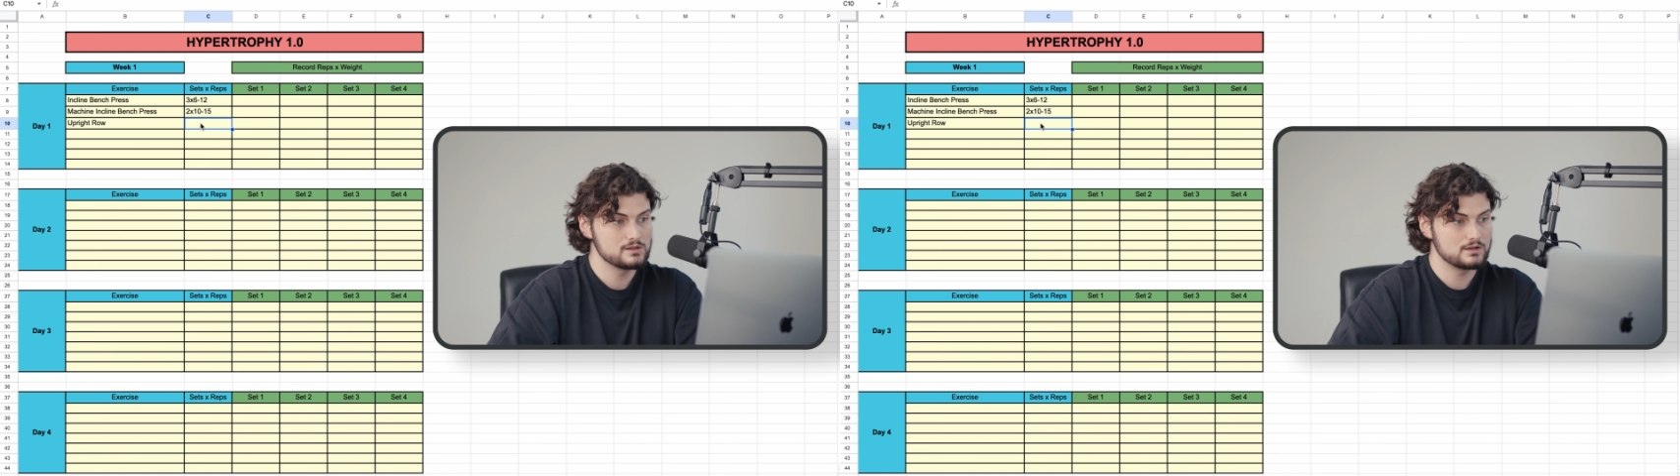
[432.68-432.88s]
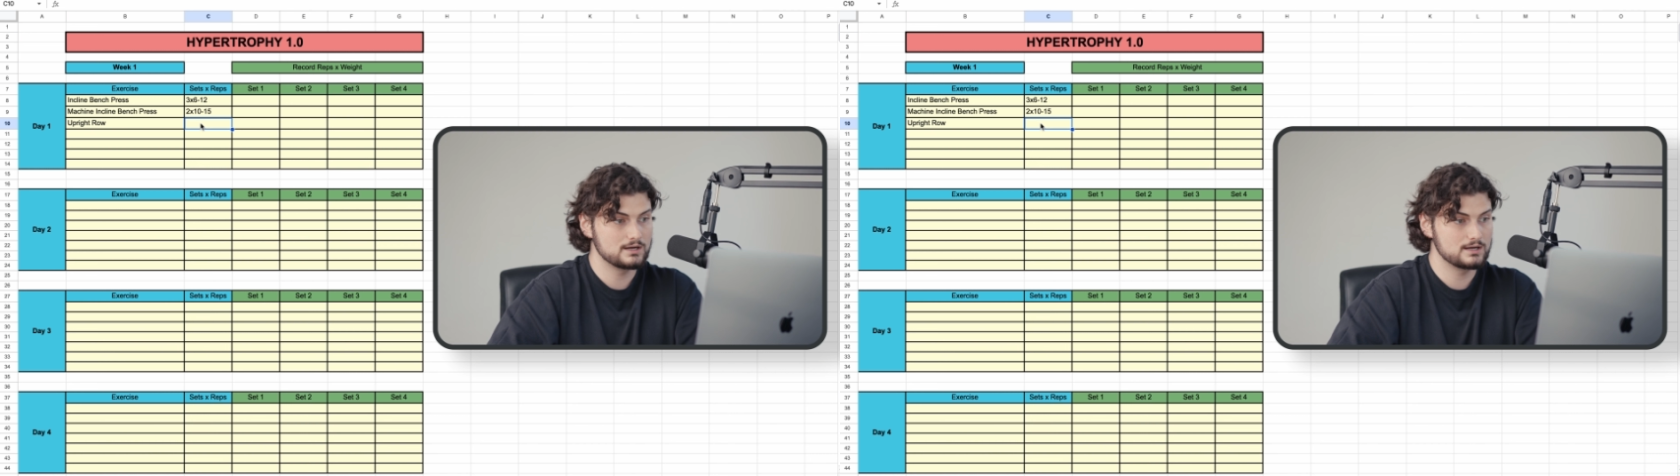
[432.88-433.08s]

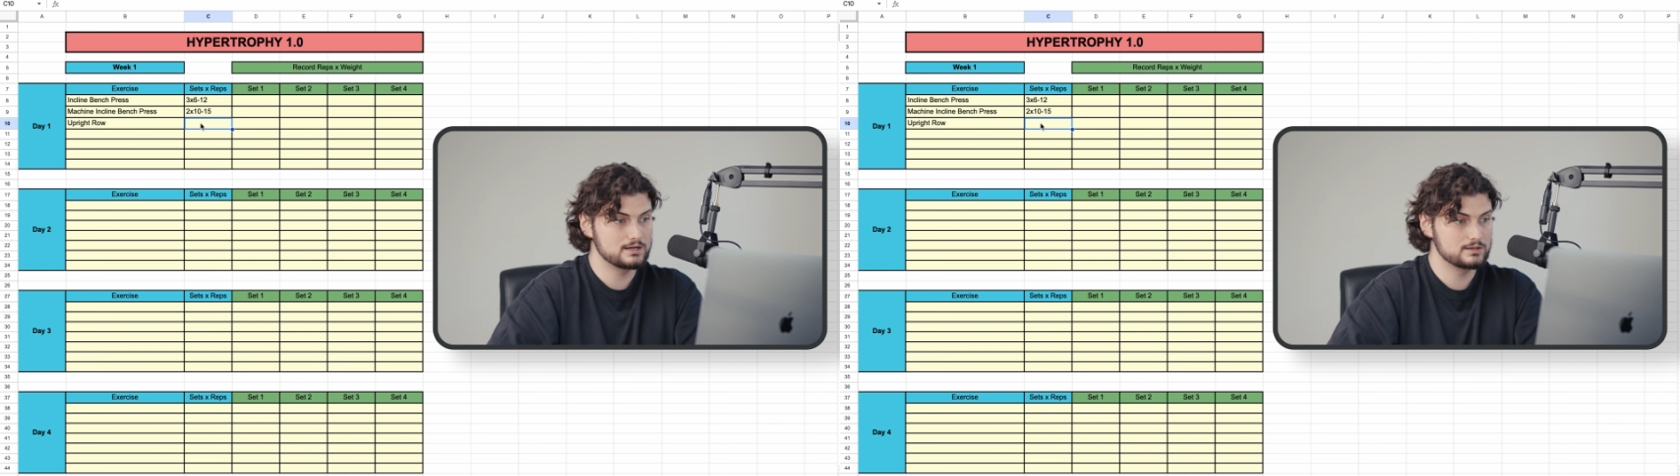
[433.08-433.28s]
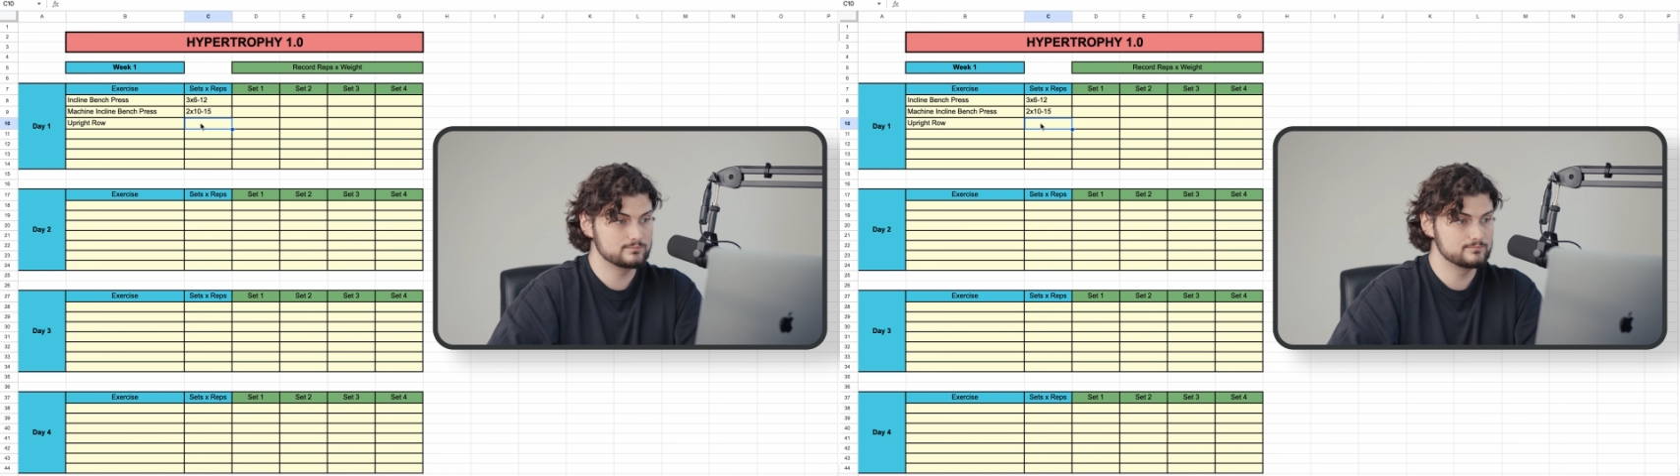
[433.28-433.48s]

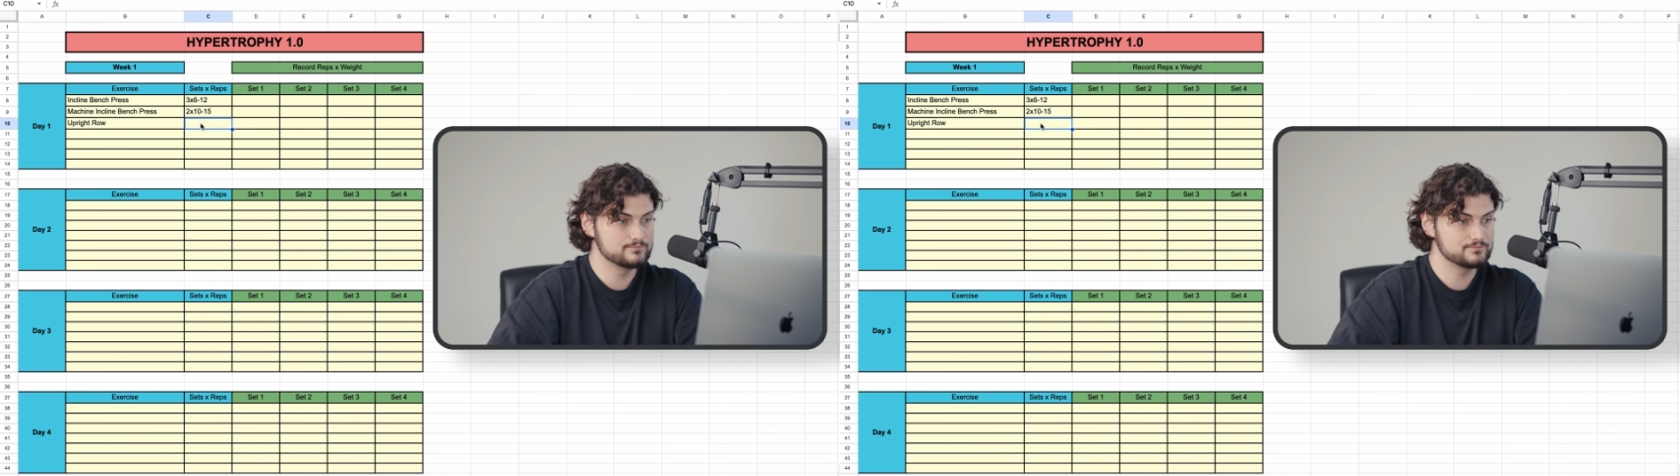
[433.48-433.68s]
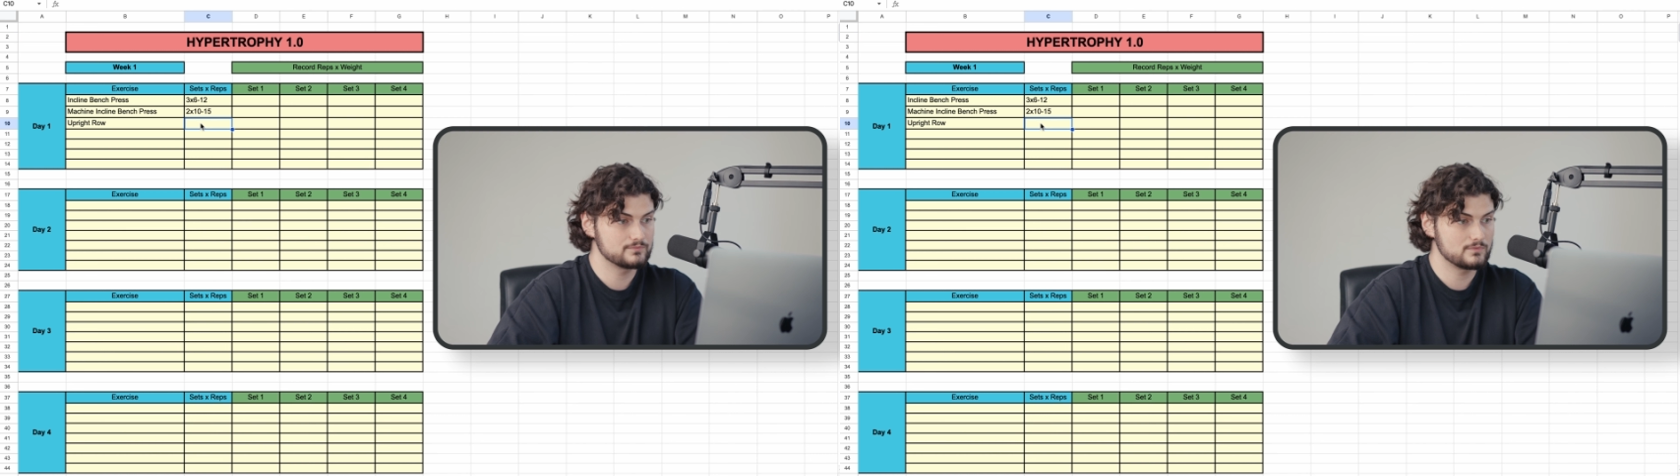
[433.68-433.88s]

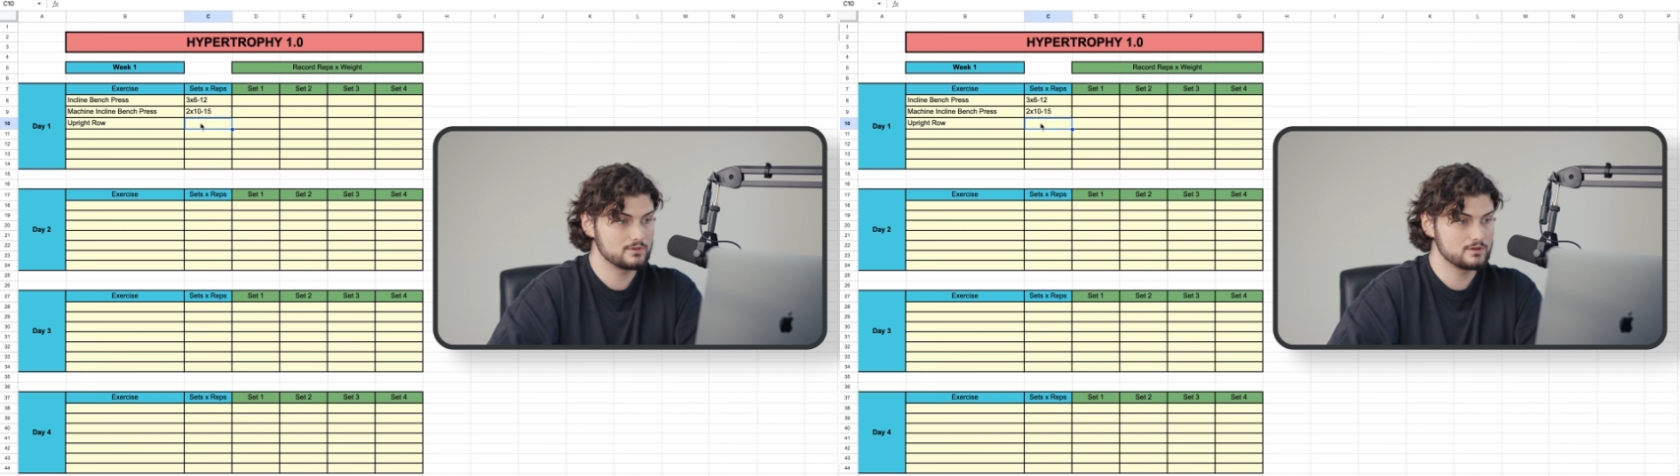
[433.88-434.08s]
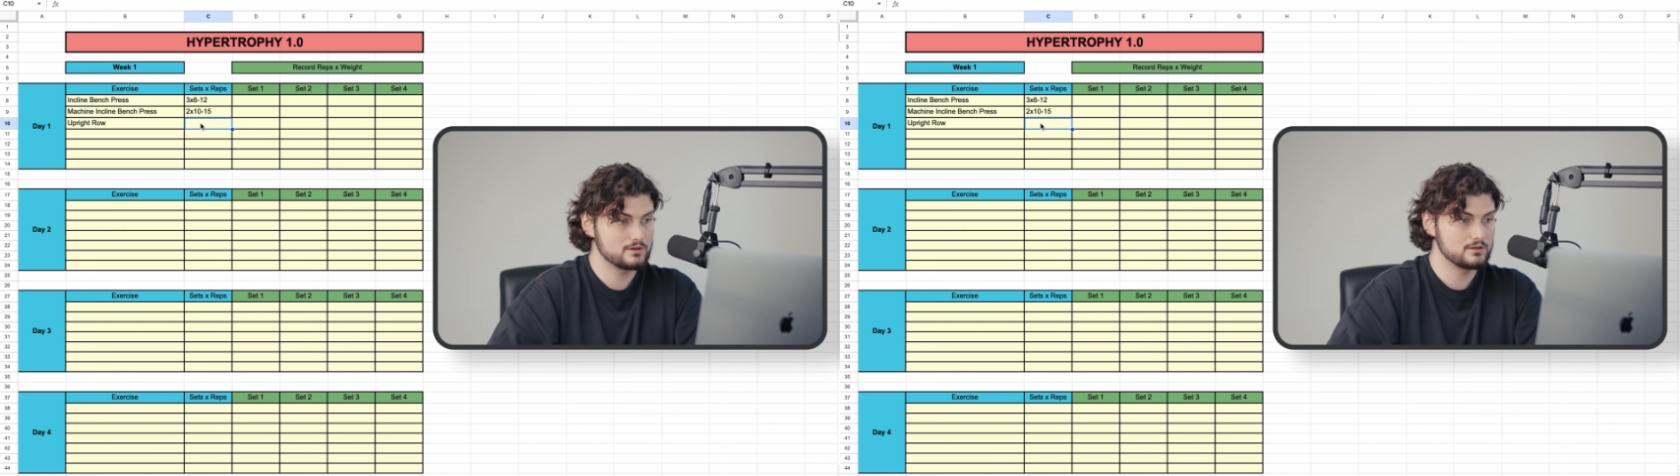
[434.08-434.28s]

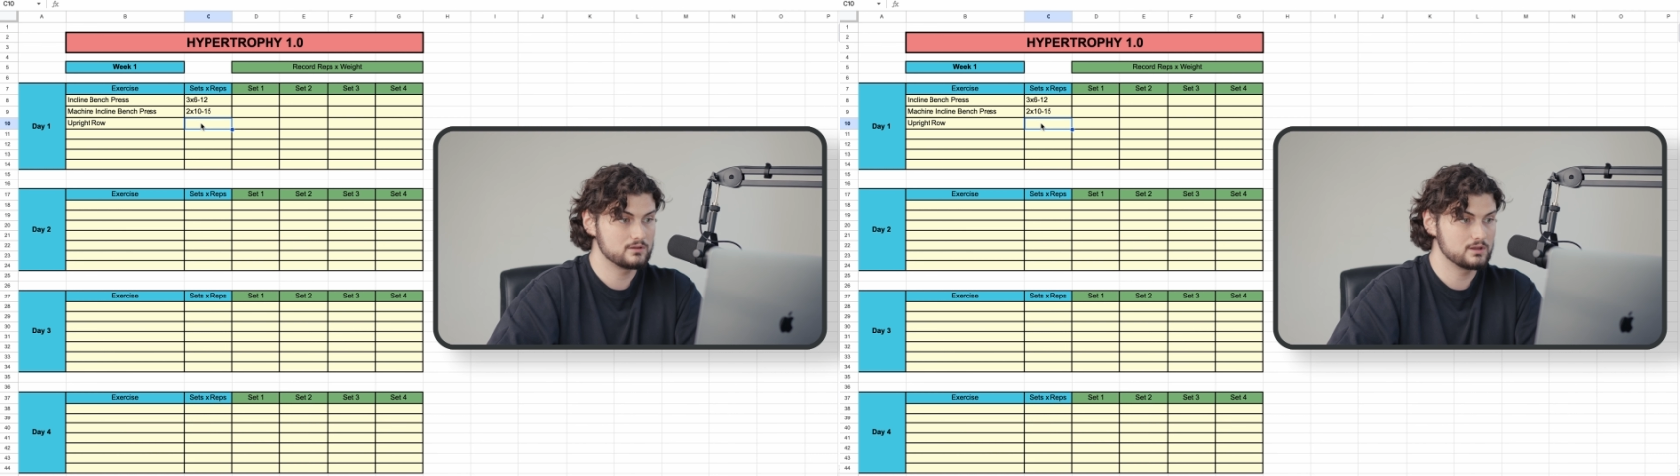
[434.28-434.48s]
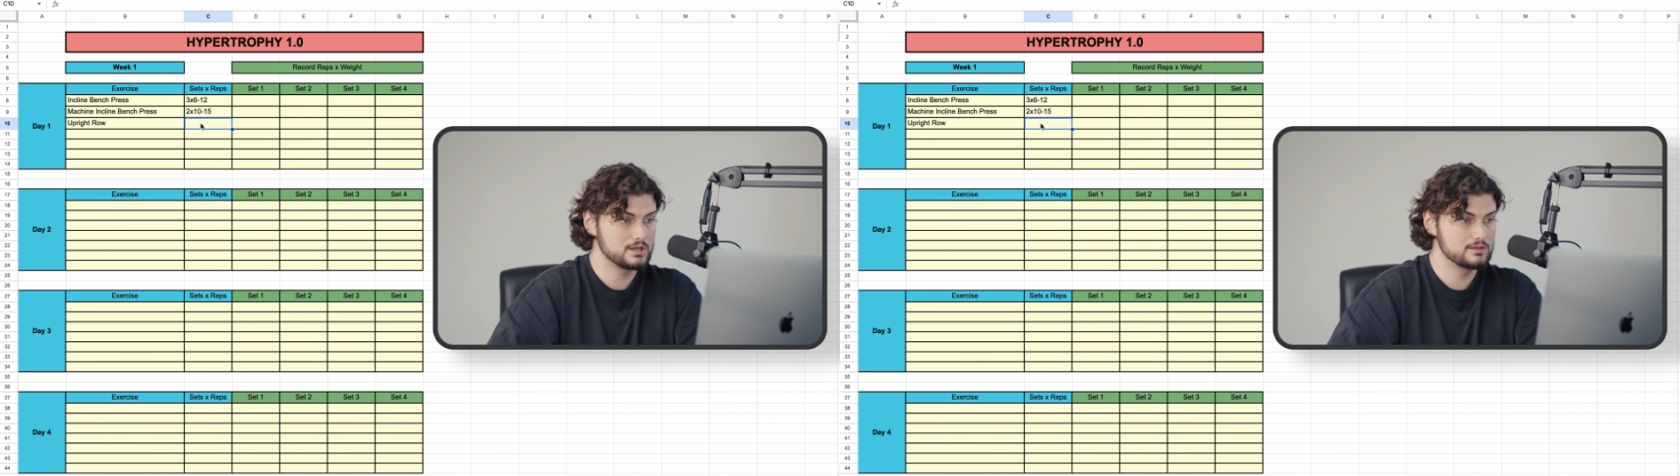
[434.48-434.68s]

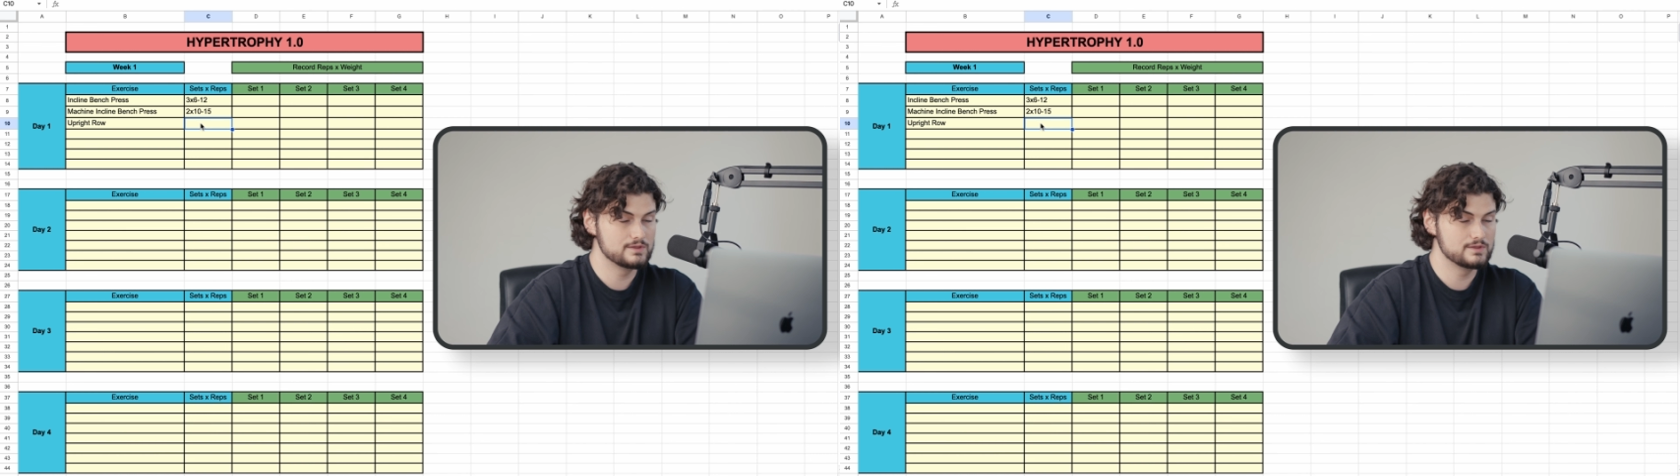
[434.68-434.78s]
in